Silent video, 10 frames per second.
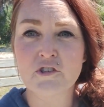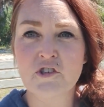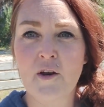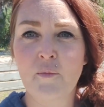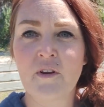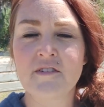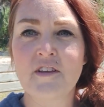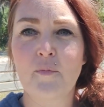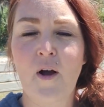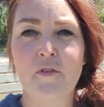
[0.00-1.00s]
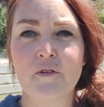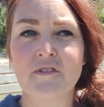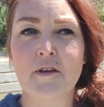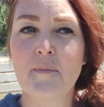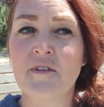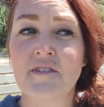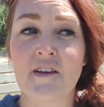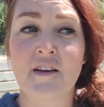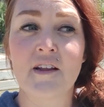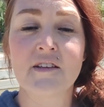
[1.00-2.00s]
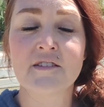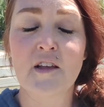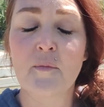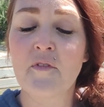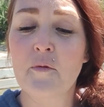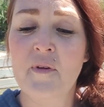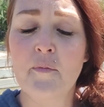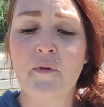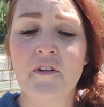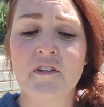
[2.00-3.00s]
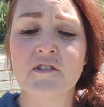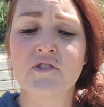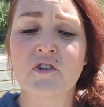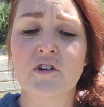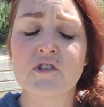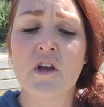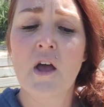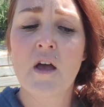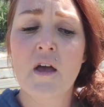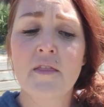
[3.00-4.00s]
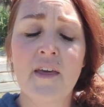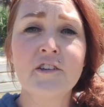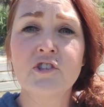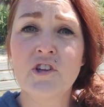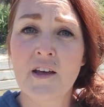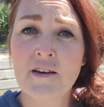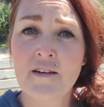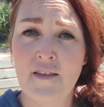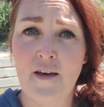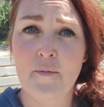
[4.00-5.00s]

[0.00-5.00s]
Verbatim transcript: And once he brought those hippies in, some of the people in his church, they shunned them.